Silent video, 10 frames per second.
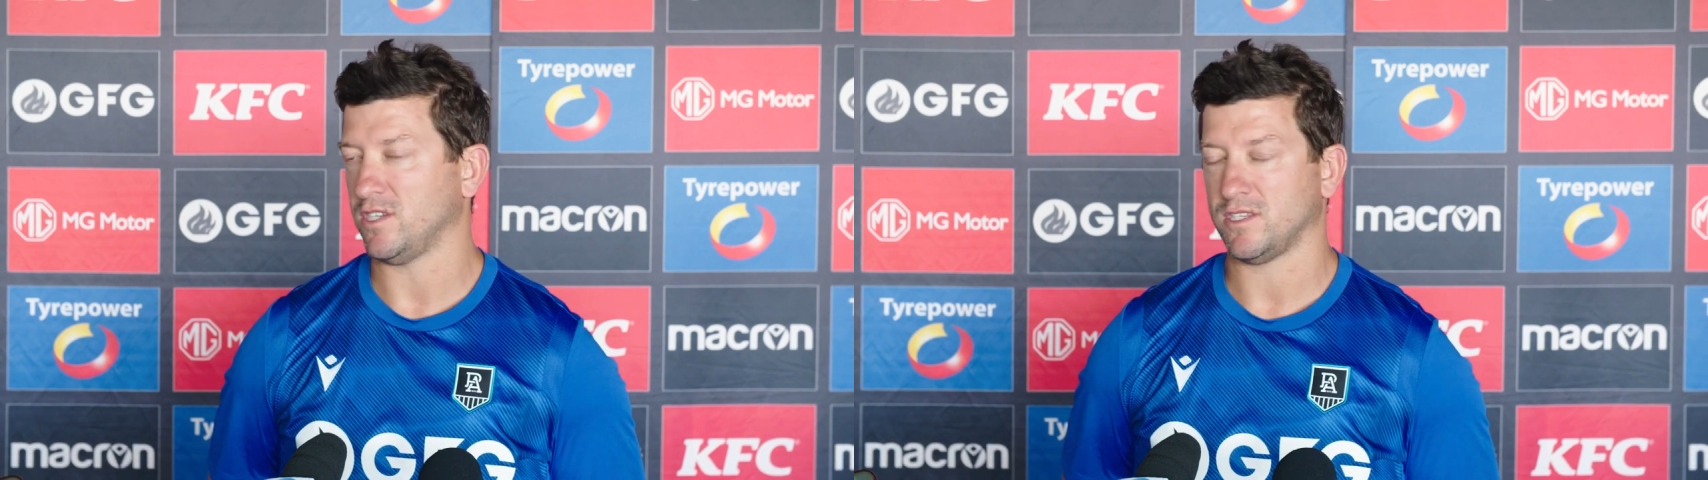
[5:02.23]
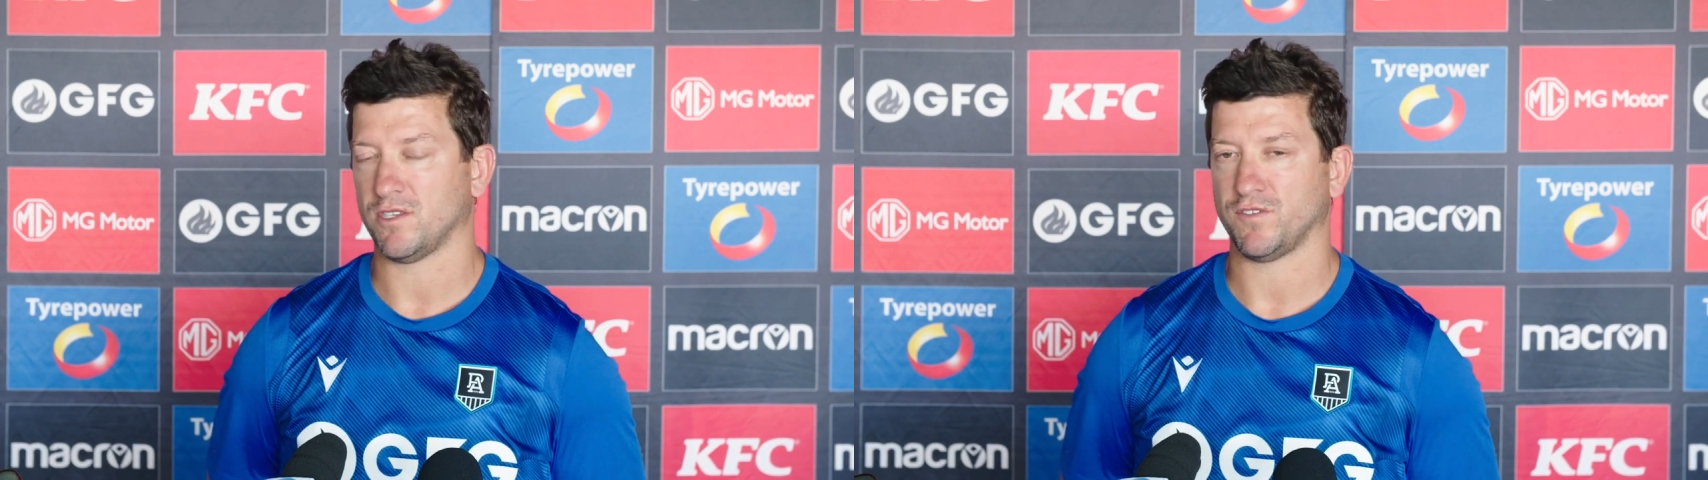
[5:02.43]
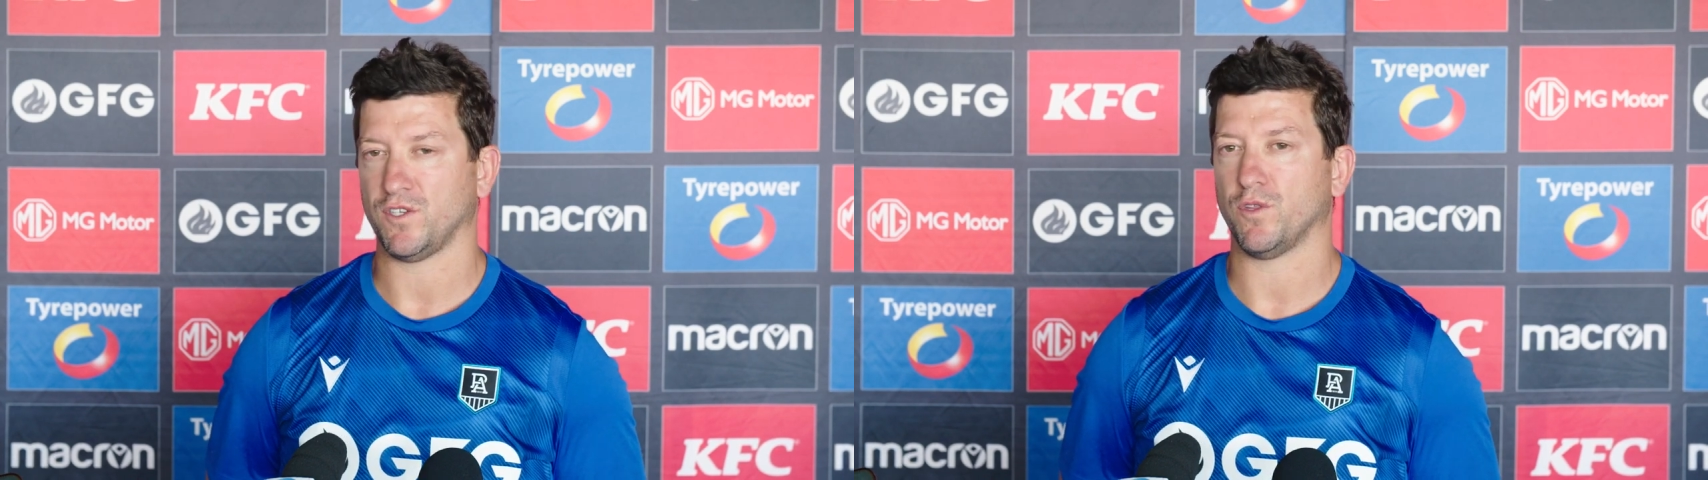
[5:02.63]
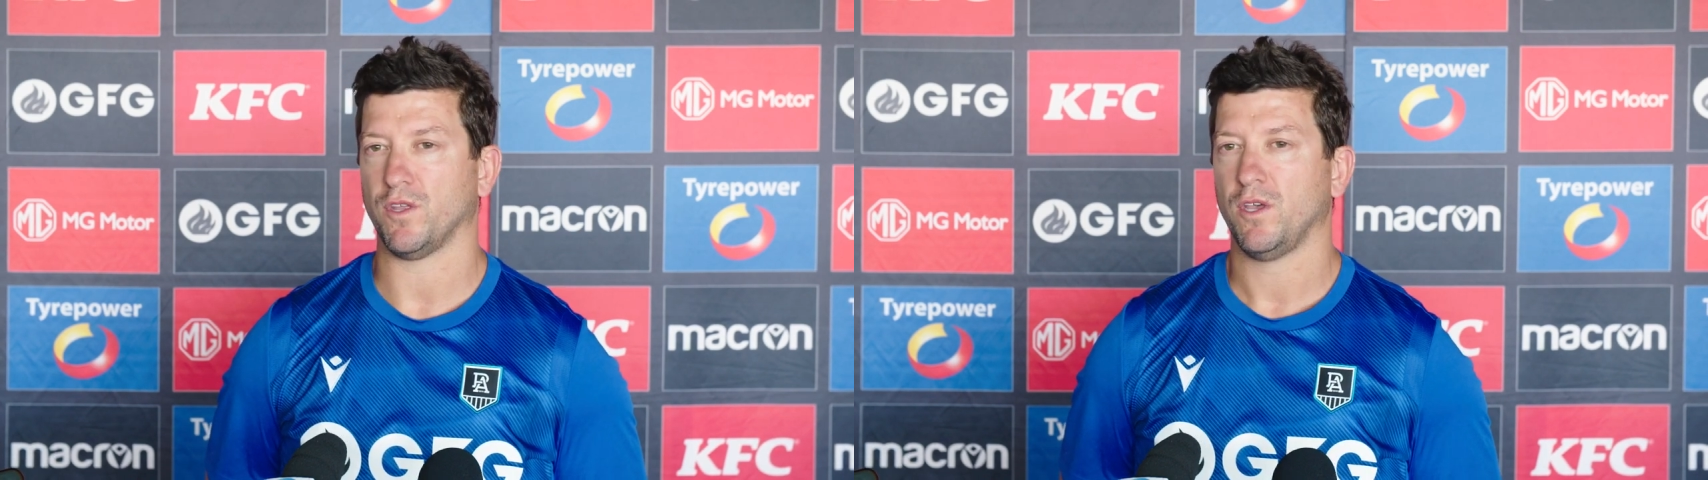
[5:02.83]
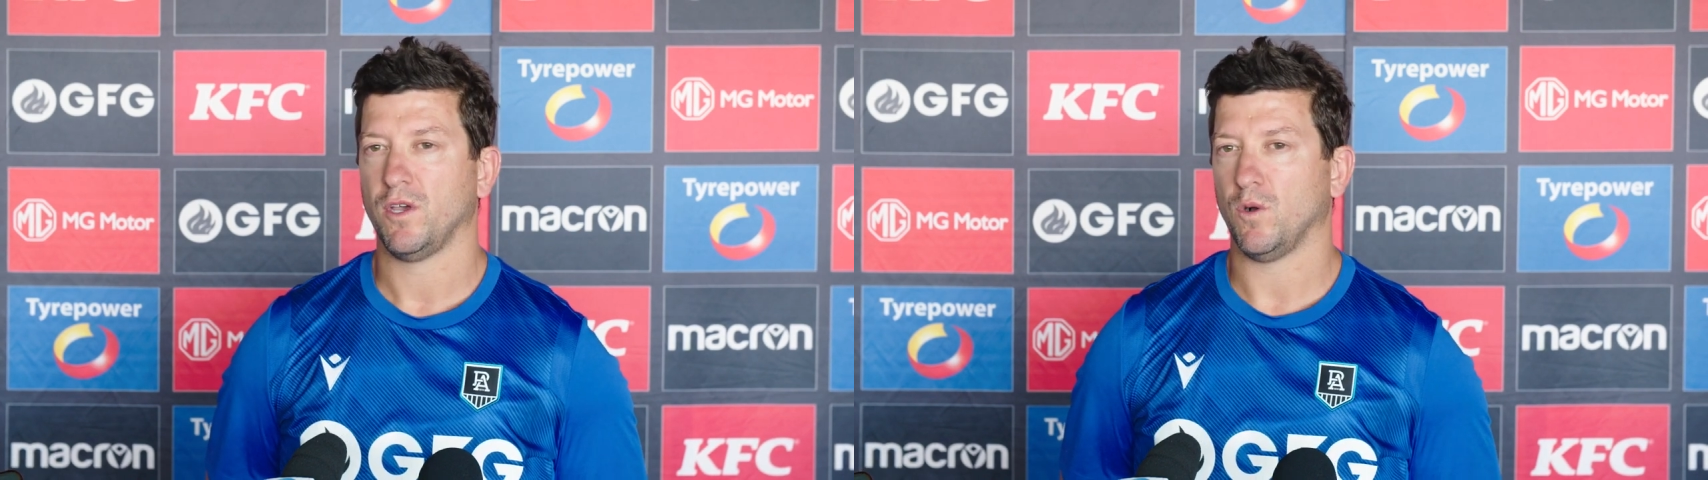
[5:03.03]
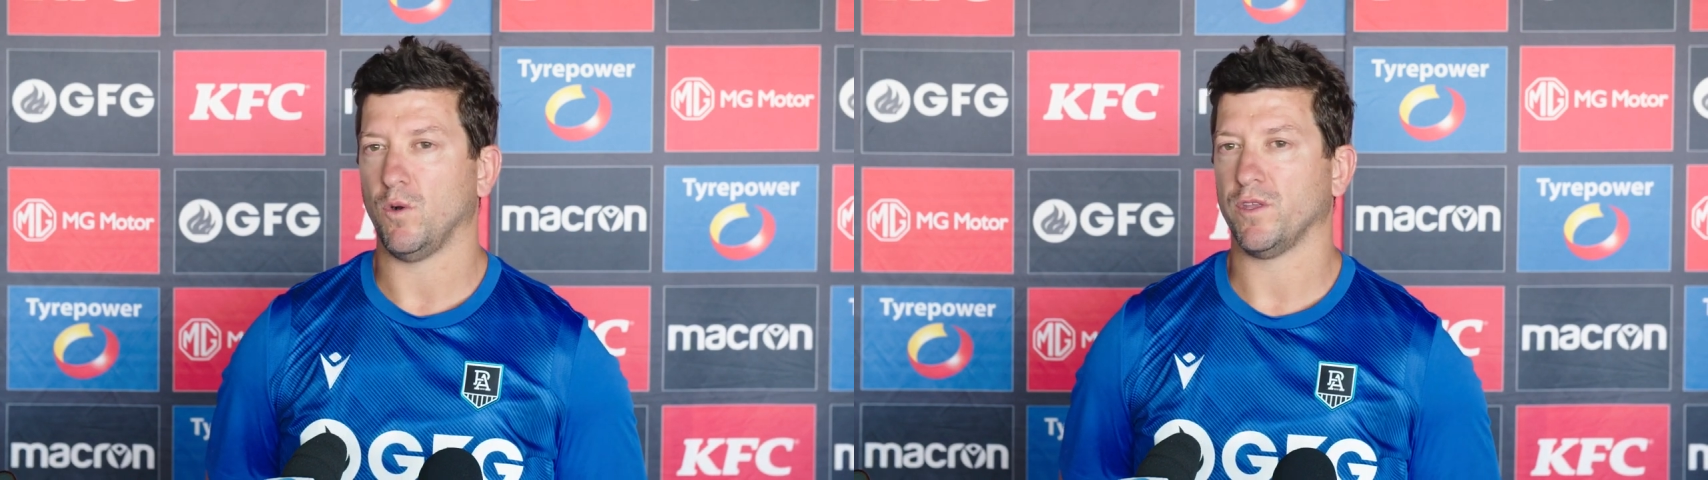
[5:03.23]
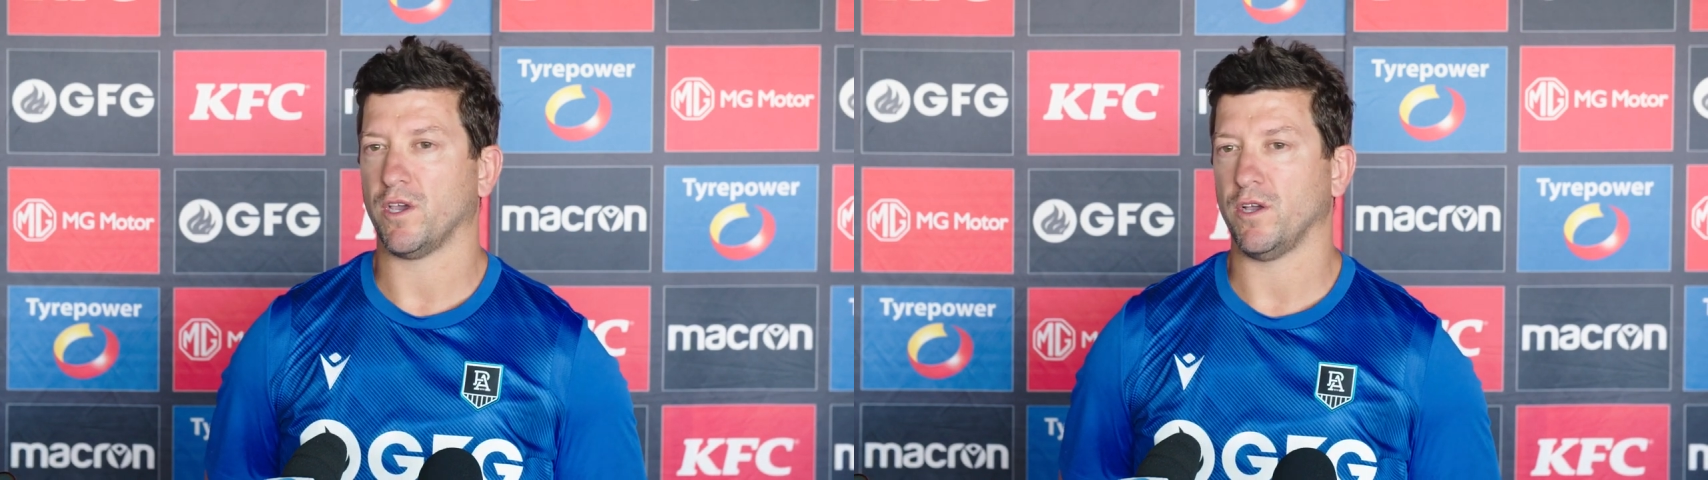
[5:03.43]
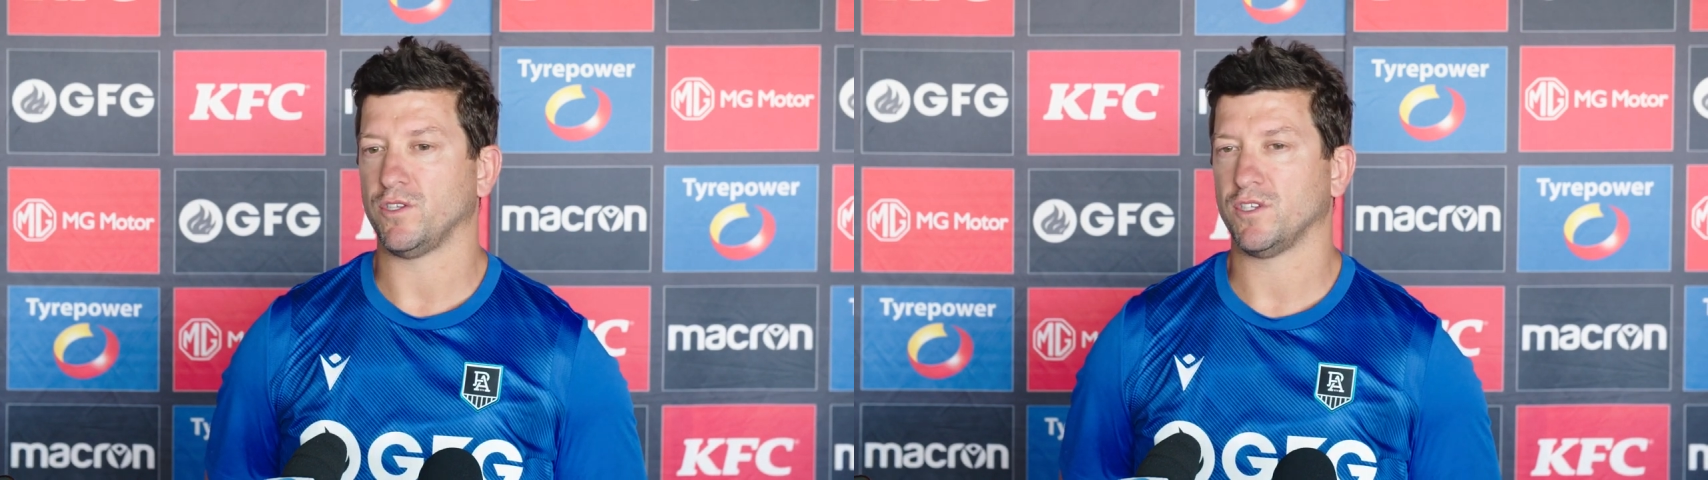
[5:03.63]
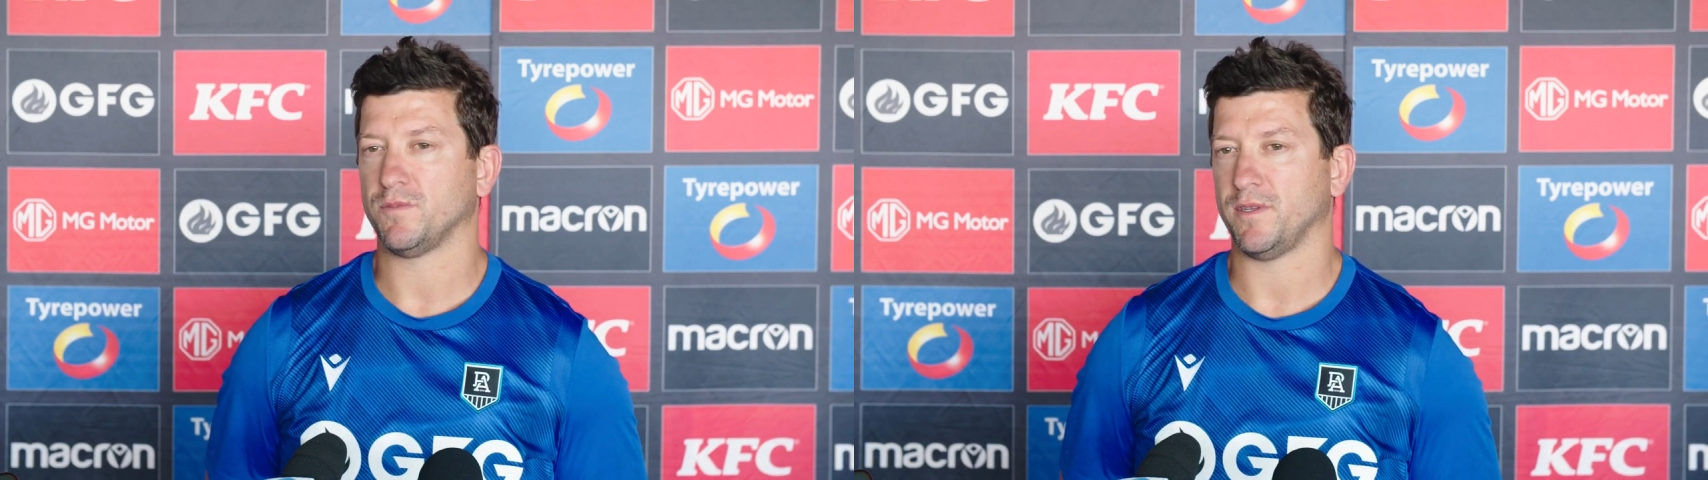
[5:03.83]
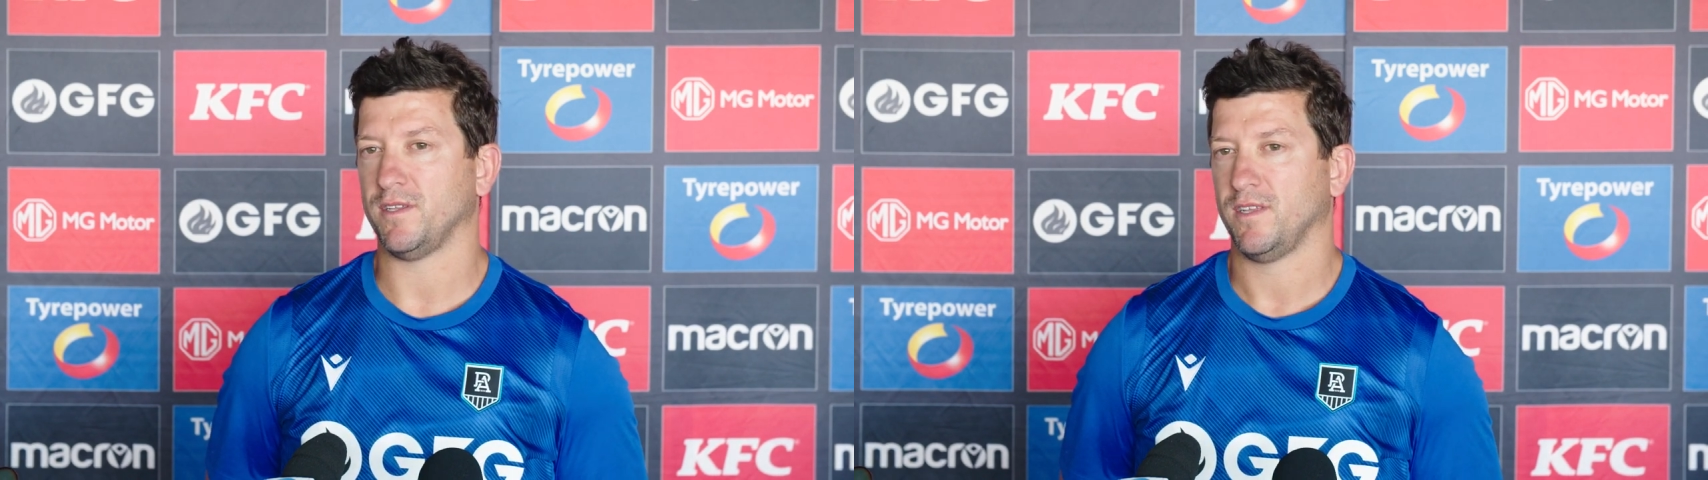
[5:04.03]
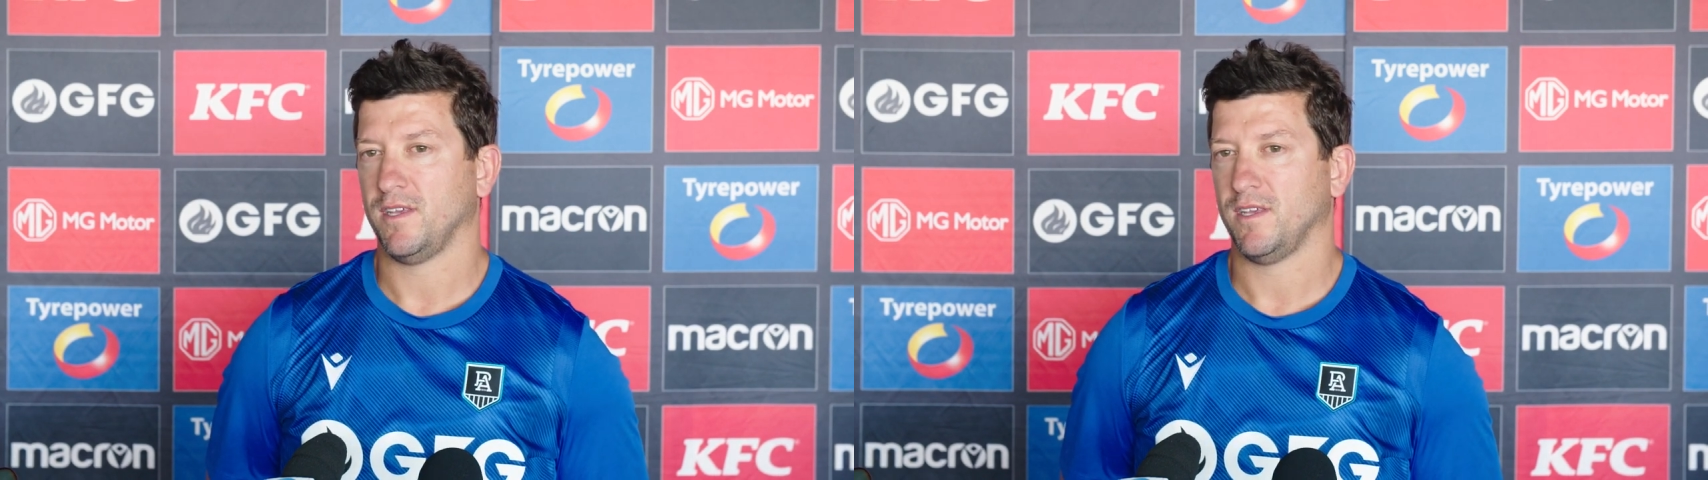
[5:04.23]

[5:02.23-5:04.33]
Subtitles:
It's obviously all the coaches. But